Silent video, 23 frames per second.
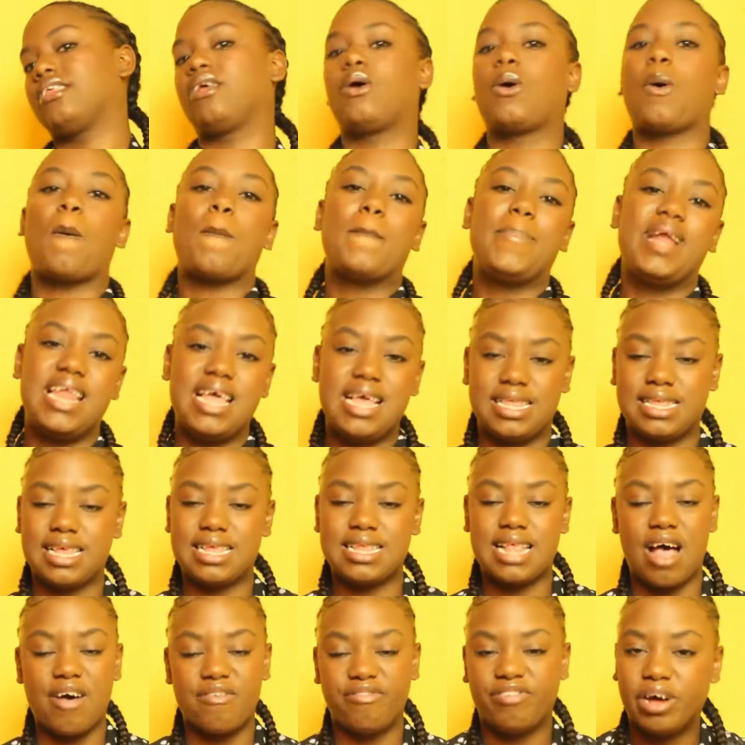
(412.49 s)
go places,
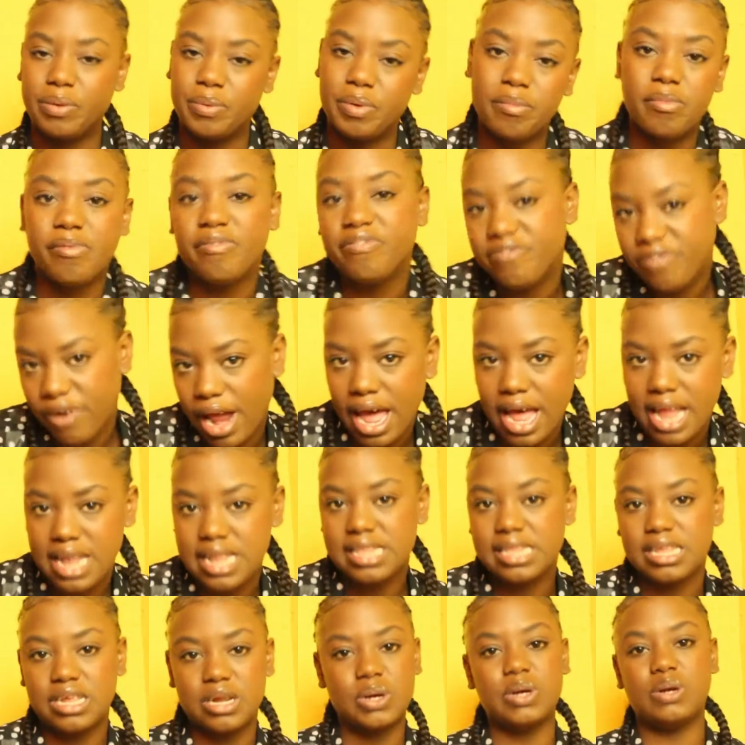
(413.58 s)
have fun with my
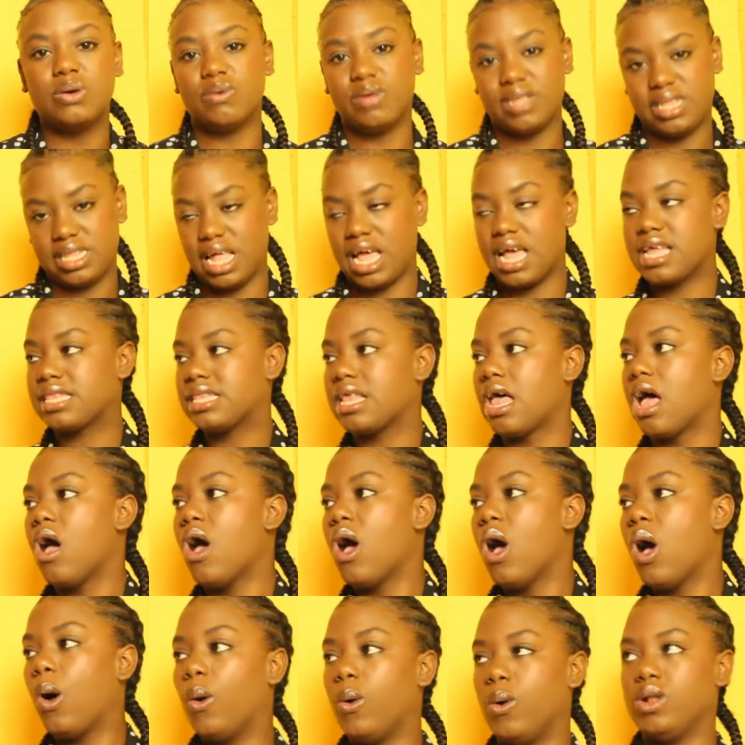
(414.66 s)
friends, you know, those things.
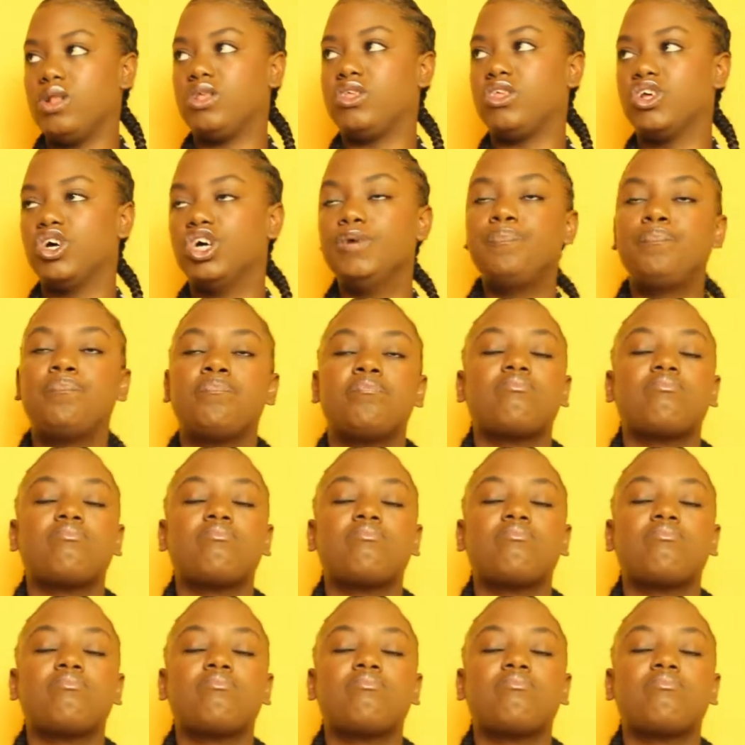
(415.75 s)
Also,